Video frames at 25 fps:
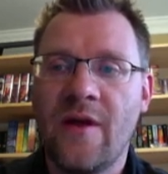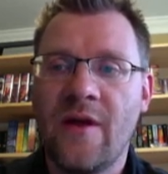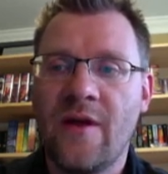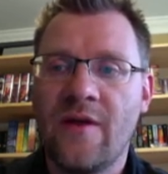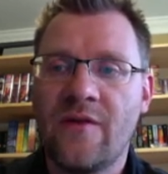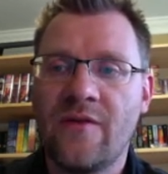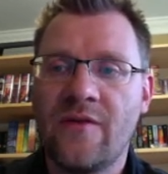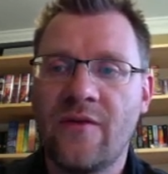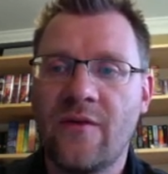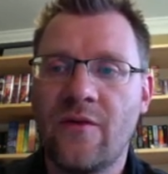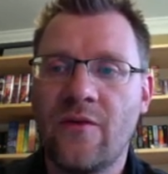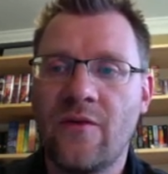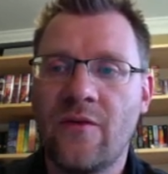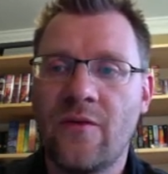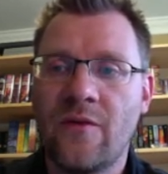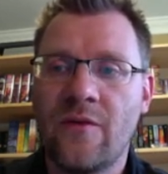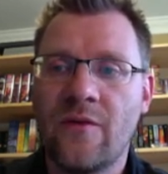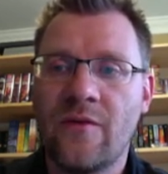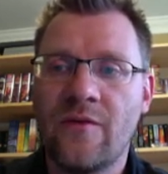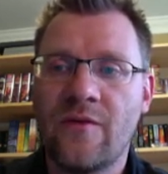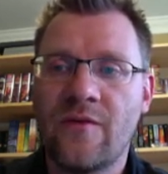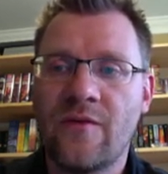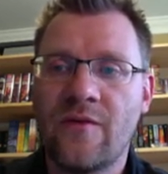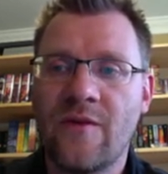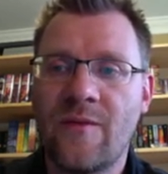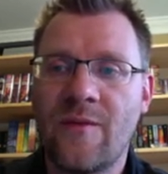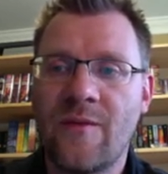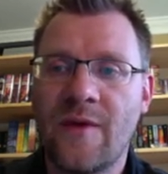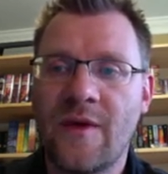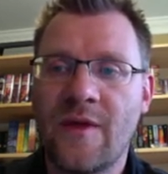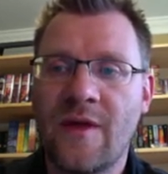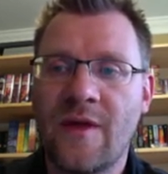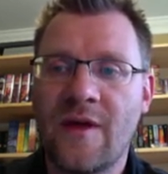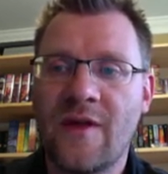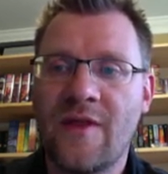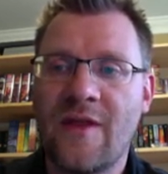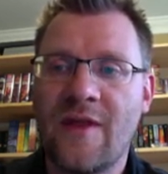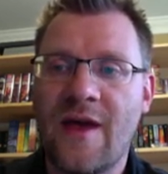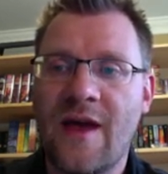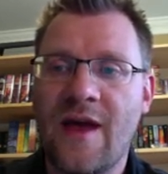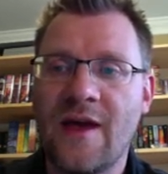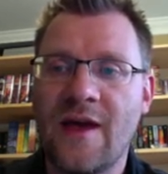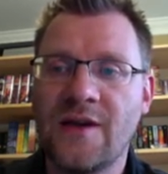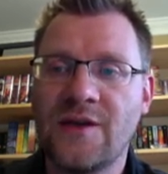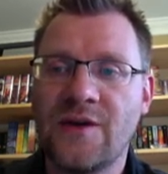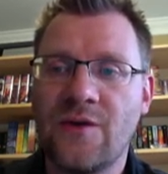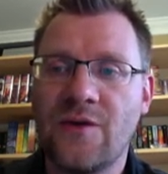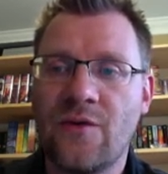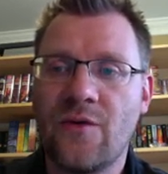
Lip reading: So something like that